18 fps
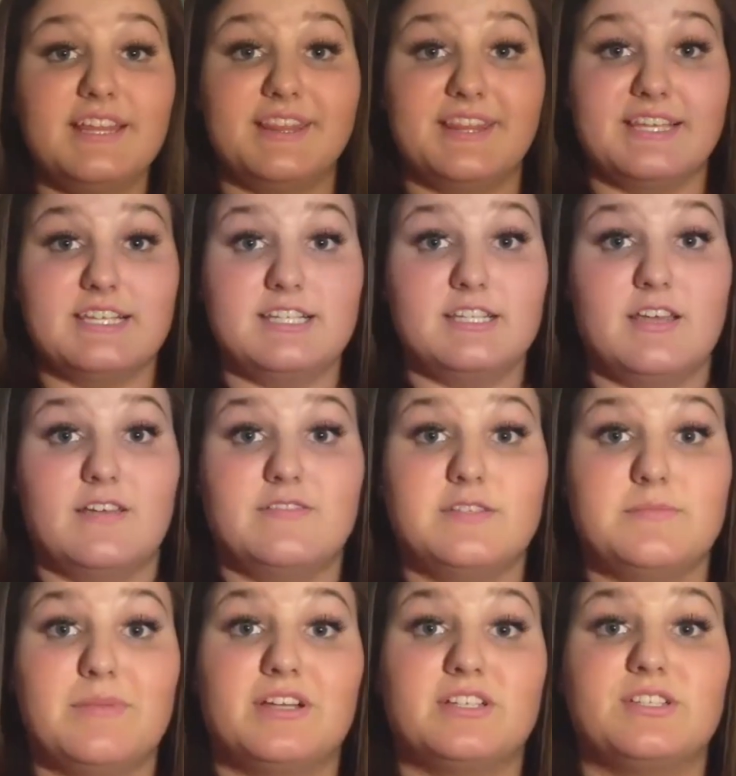This stuff
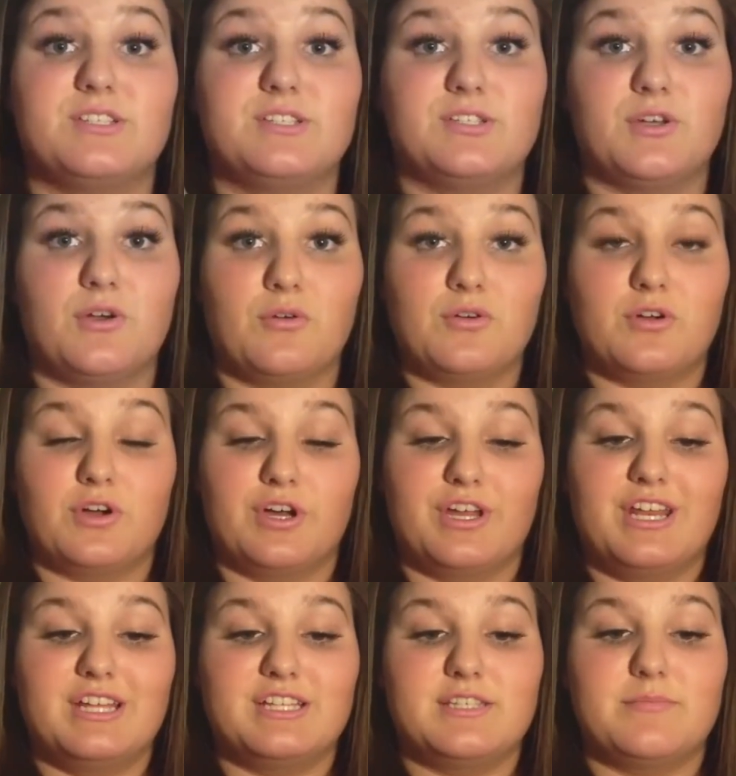smells so
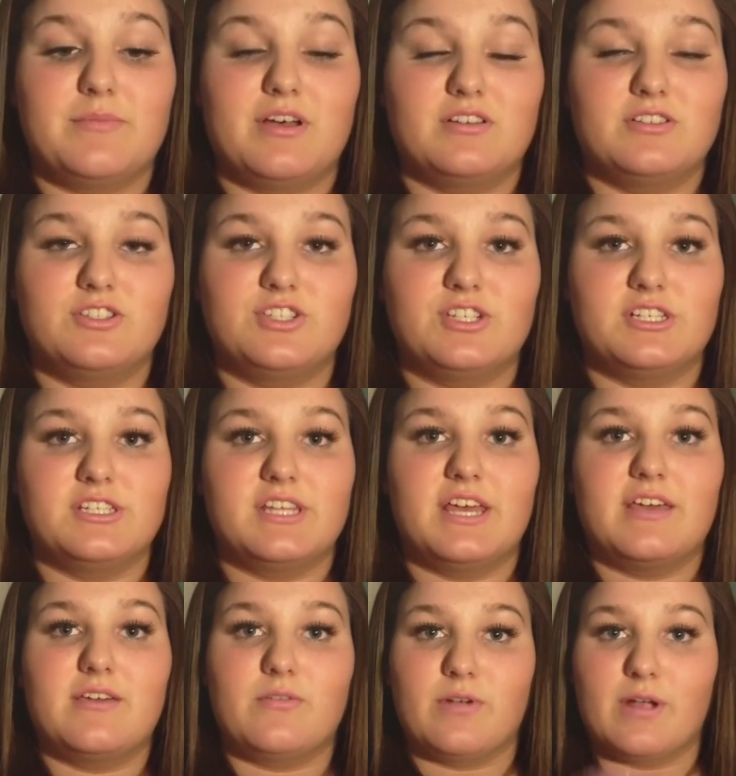good. It smells just
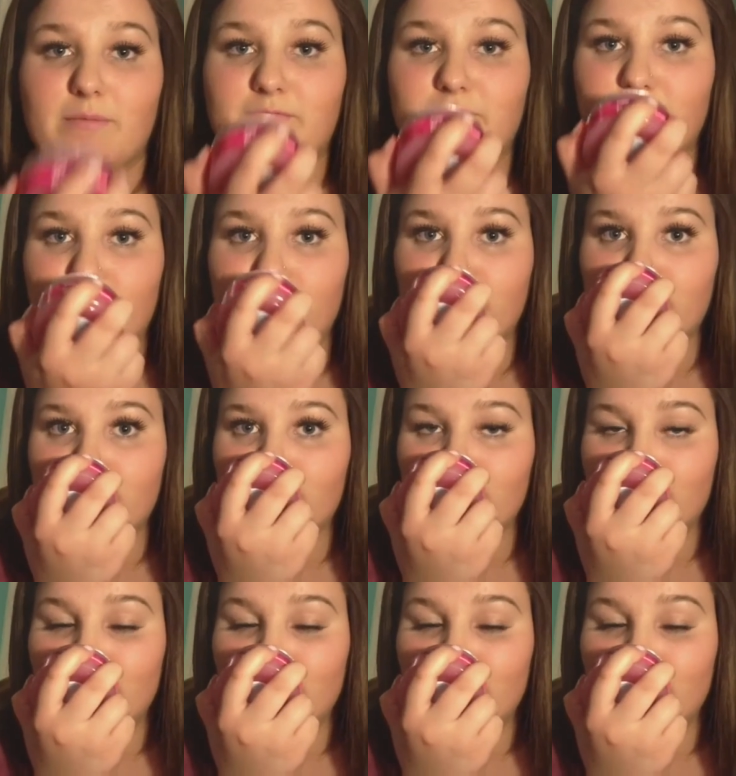like grapefruit.